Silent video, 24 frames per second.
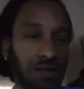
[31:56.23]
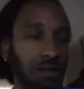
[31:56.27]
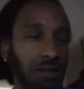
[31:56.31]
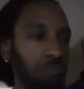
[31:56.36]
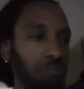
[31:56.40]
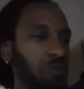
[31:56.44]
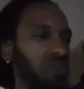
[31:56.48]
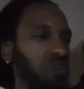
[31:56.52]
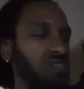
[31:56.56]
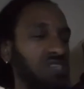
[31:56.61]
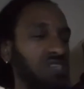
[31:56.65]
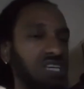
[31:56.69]

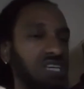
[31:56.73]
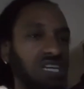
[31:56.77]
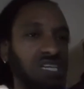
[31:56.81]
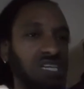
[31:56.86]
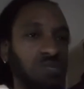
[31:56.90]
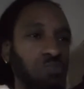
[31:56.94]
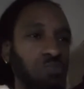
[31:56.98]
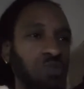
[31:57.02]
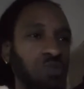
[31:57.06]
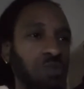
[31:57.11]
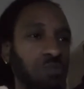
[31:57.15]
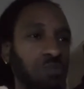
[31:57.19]
But see,
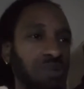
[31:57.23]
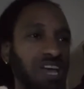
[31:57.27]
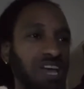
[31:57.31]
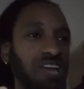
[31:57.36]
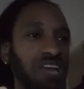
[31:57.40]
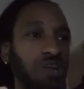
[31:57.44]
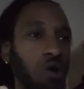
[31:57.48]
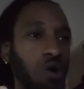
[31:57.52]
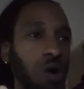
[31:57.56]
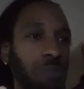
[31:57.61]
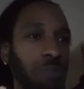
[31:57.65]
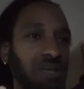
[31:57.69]
these people, they
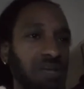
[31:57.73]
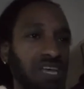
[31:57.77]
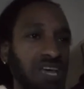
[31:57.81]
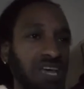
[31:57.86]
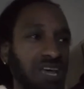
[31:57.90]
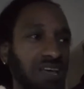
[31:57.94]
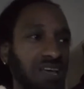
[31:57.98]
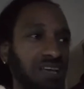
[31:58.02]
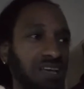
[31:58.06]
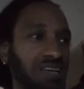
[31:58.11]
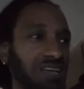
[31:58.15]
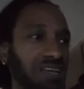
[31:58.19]
know I'm a
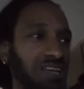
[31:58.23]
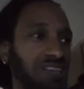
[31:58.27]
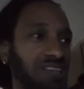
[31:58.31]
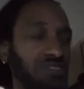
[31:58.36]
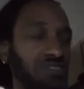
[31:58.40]
king.